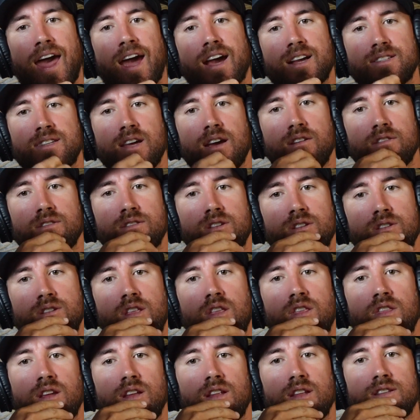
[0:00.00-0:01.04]
exhales is
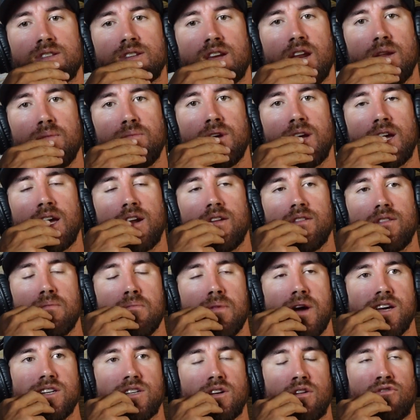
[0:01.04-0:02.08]
the thing that's going to be kind of the
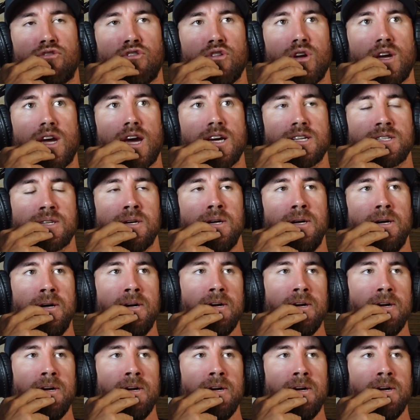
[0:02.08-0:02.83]
magic for you guys.